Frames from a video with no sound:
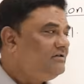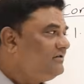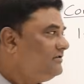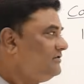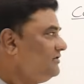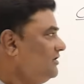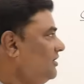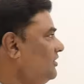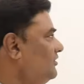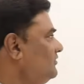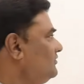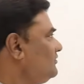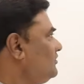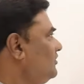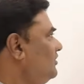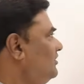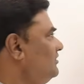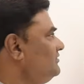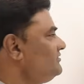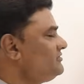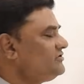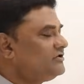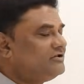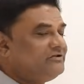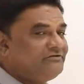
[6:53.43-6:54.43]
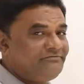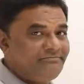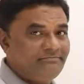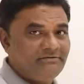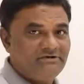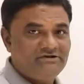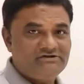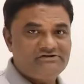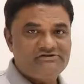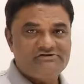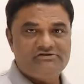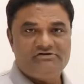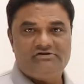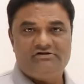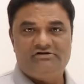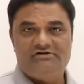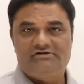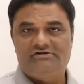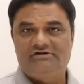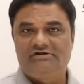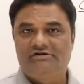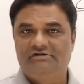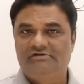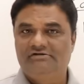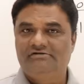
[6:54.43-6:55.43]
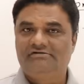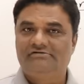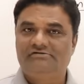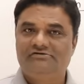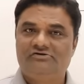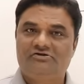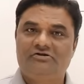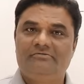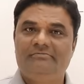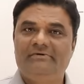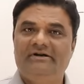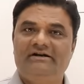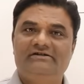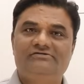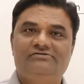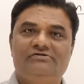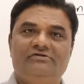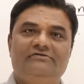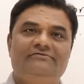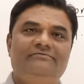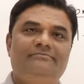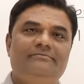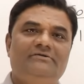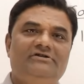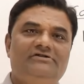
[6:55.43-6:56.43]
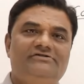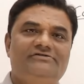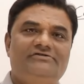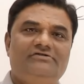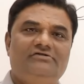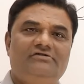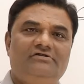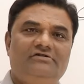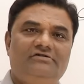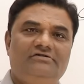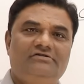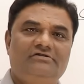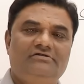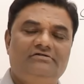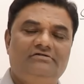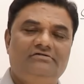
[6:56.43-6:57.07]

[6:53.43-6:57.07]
Now, cons of MergeSort, drawbacks of MergeSort.